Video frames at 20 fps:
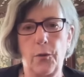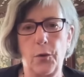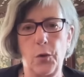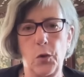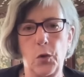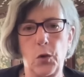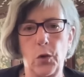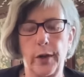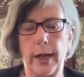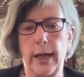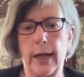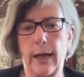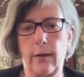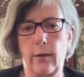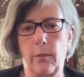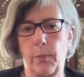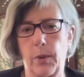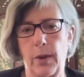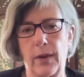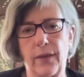For the
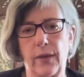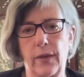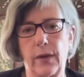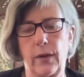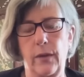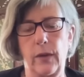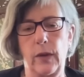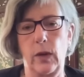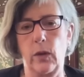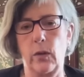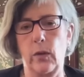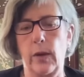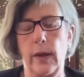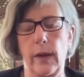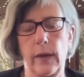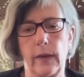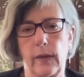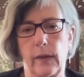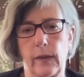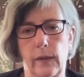ex-president of the
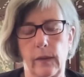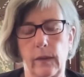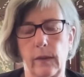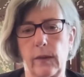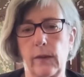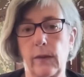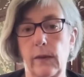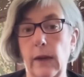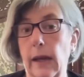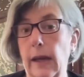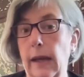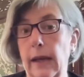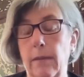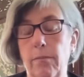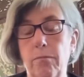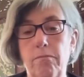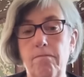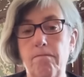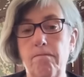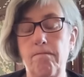US, same.
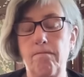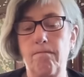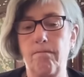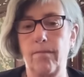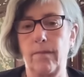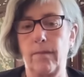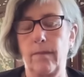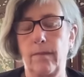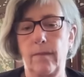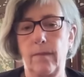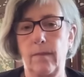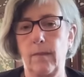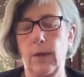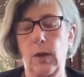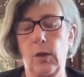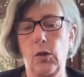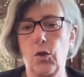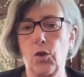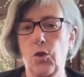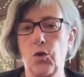
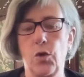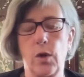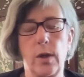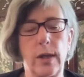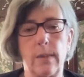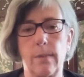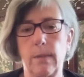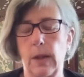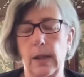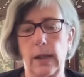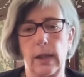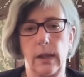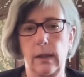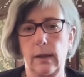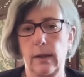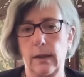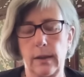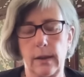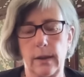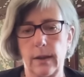Extremely
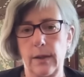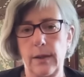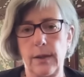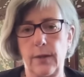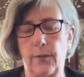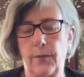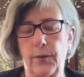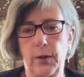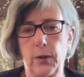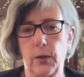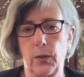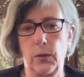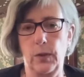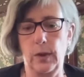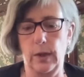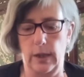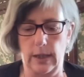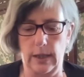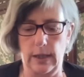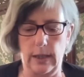
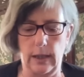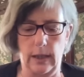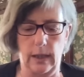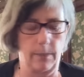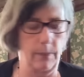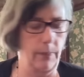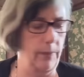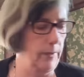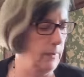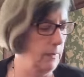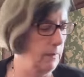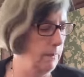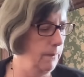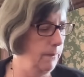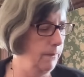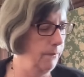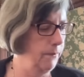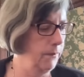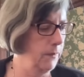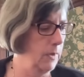difficult eclipse.
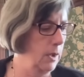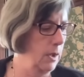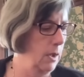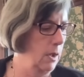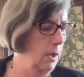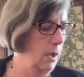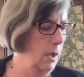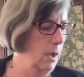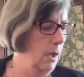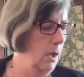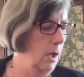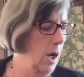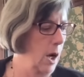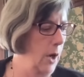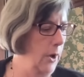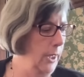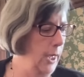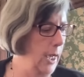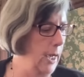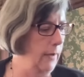
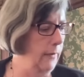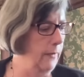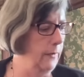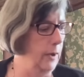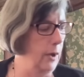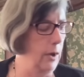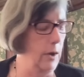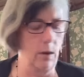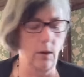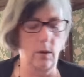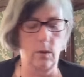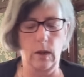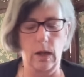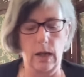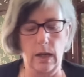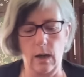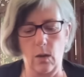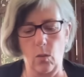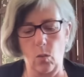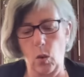Okay,
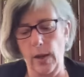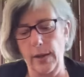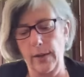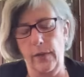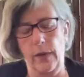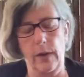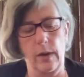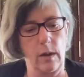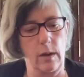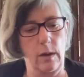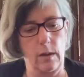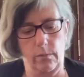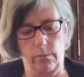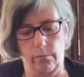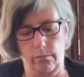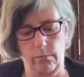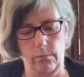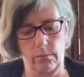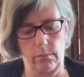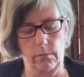so
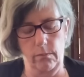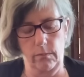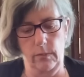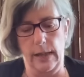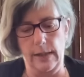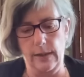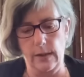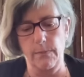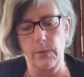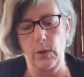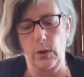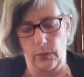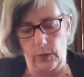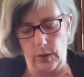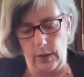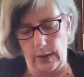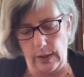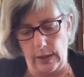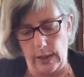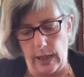let's move
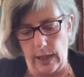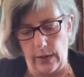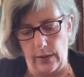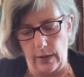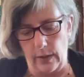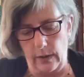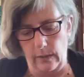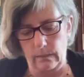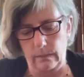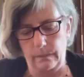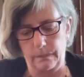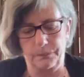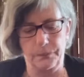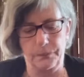to the tarot.